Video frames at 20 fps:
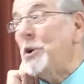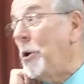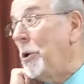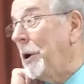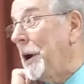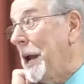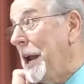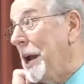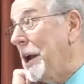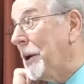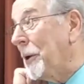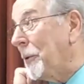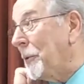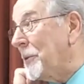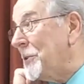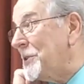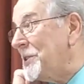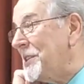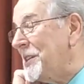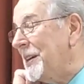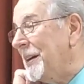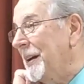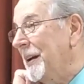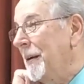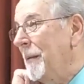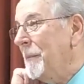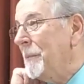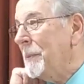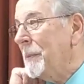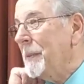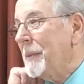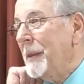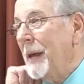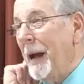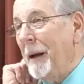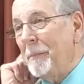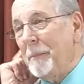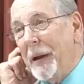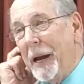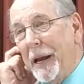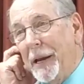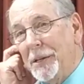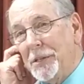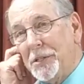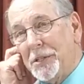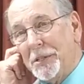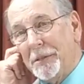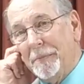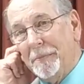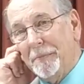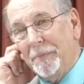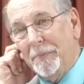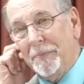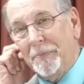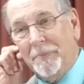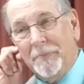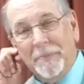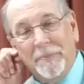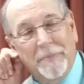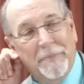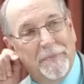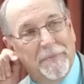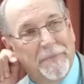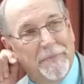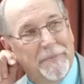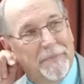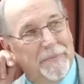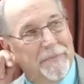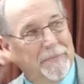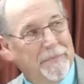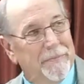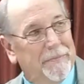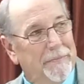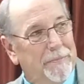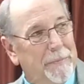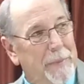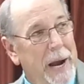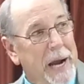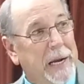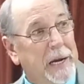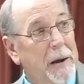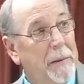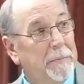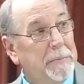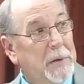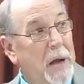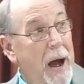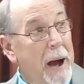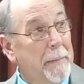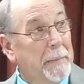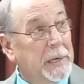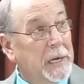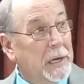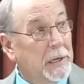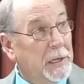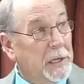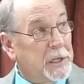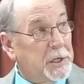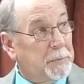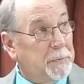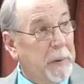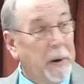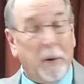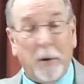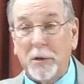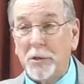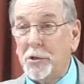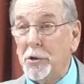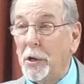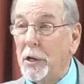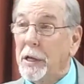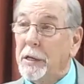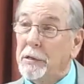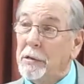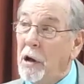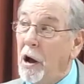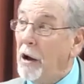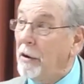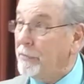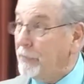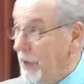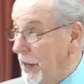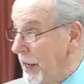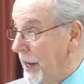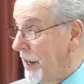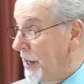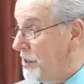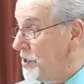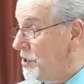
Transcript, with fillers: your ears, that means make them dominantly spiritual and not flesh.